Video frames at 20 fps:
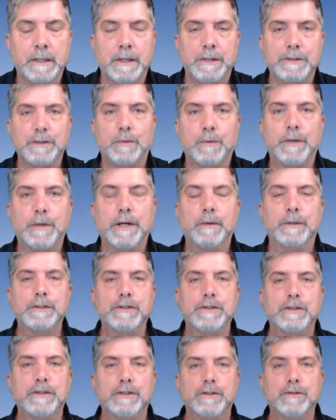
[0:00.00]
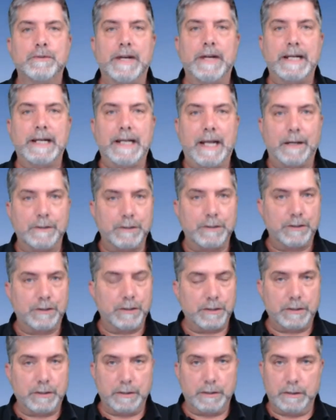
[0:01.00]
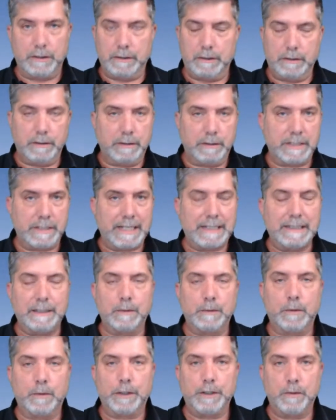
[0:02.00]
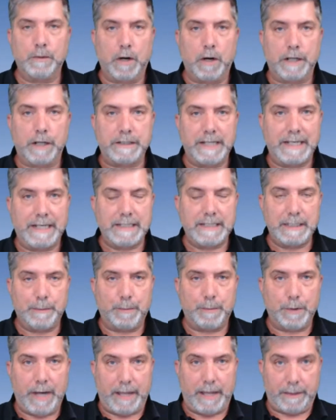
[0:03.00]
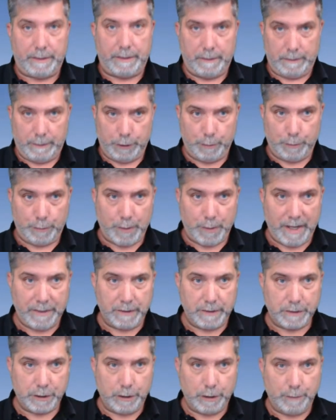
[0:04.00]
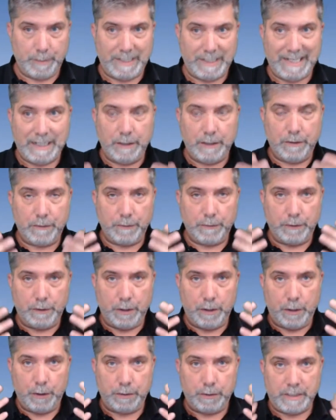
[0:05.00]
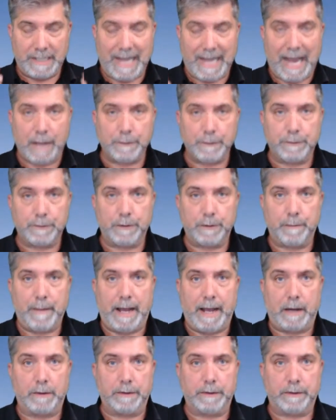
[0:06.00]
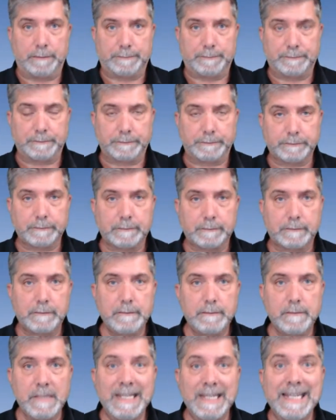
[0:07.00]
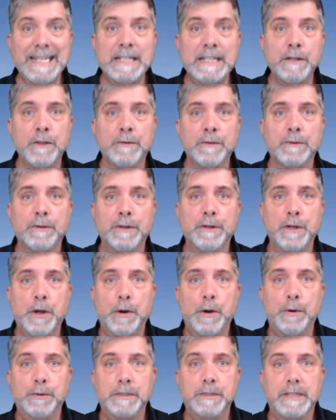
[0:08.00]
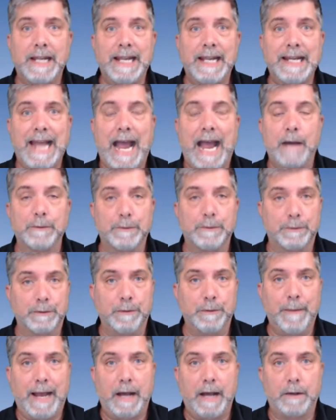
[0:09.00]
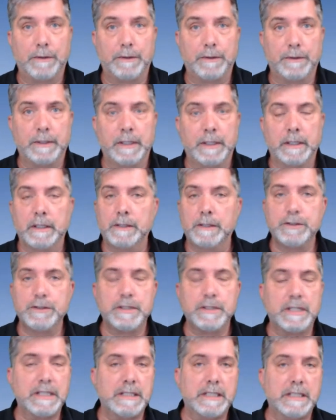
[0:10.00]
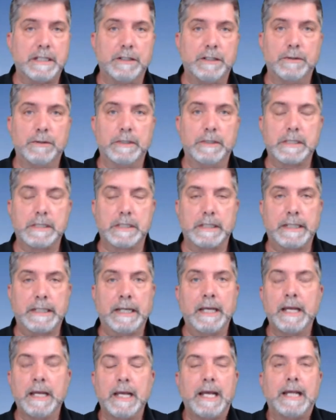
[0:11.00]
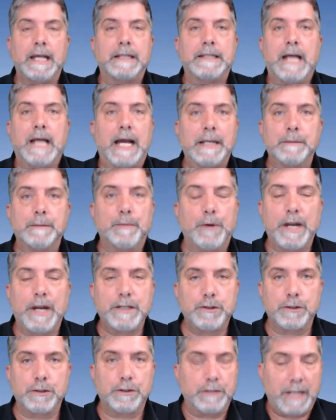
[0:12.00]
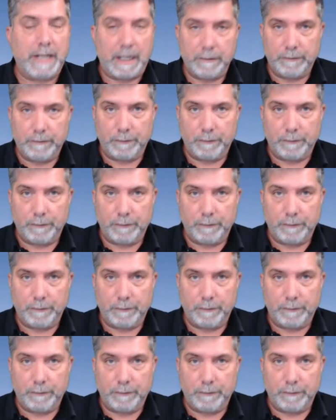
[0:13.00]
So what I want you to do right now is just settle in where you are. Take a deep breath. Your breath is going to be in through the nose and out through the mouth. In through the nose and out through the mouth. Just continuously, not pressure, not